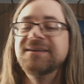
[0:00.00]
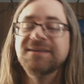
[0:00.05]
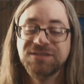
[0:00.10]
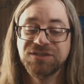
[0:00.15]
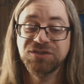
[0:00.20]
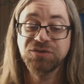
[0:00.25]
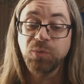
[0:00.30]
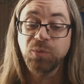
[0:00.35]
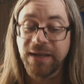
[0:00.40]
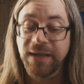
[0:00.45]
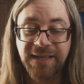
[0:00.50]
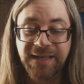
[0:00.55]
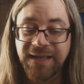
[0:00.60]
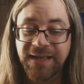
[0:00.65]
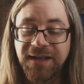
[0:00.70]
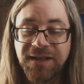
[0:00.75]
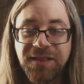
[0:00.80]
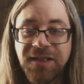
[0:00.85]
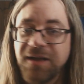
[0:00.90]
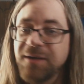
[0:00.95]
Swinging
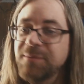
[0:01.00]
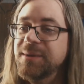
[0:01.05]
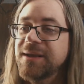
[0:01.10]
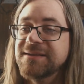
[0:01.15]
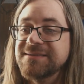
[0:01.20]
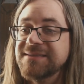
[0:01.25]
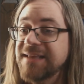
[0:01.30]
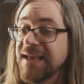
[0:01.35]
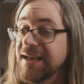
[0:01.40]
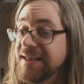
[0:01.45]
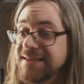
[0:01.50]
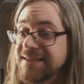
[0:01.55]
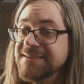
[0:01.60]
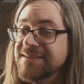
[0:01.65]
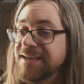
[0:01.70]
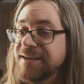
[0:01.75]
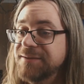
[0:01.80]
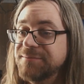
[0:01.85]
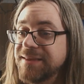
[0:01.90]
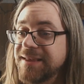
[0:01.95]
a club is not the
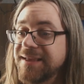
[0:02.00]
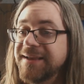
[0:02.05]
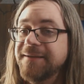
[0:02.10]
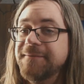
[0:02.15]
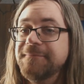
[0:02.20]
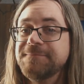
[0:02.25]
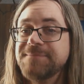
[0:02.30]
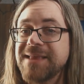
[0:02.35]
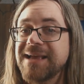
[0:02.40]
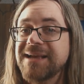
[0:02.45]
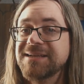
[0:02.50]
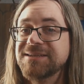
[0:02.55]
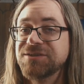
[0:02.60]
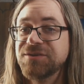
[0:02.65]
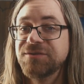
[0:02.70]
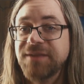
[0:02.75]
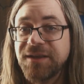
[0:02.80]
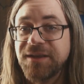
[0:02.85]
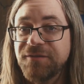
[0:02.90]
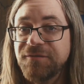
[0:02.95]
same thing. So
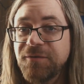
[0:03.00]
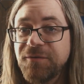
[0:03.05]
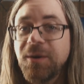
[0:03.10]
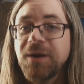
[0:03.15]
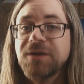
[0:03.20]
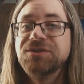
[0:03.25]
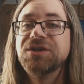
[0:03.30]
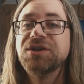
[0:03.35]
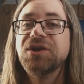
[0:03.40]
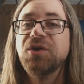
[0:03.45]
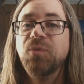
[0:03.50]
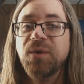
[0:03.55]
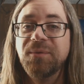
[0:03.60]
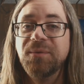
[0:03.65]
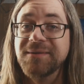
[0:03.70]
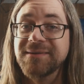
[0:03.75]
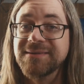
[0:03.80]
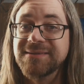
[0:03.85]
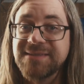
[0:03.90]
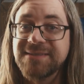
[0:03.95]
thank you for watching. We
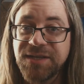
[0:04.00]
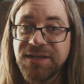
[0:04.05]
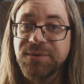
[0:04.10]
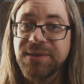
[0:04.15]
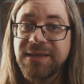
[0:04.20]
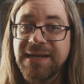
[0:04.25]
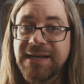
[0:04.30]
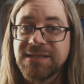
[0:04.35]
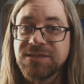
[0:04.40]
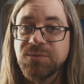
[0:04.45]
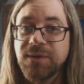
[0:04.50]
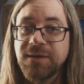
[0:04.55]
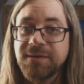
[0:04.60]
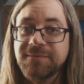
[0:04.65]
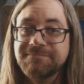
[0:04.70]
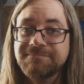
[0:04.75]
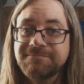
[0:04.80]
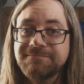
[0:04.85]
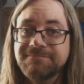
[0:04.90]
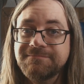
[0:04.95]
will see you in the next
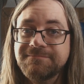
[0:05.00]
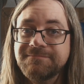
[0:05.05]
one.